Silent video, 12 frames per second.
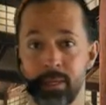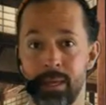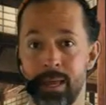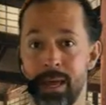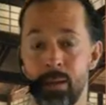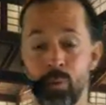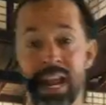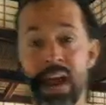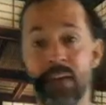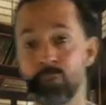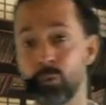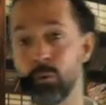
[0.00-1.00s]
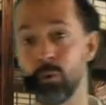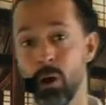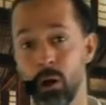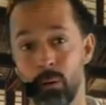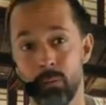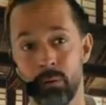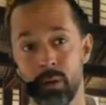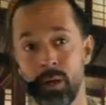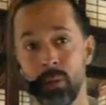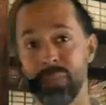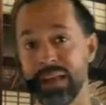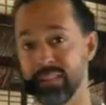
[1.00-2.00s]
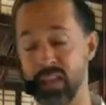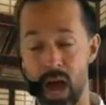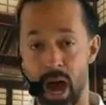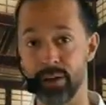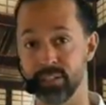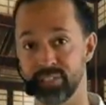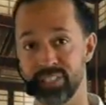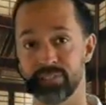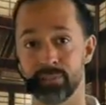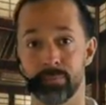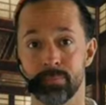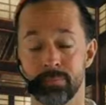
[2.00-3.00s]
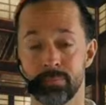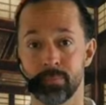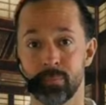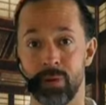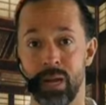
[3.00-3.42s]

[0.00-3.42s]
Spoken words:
We have to go by the honor system, right?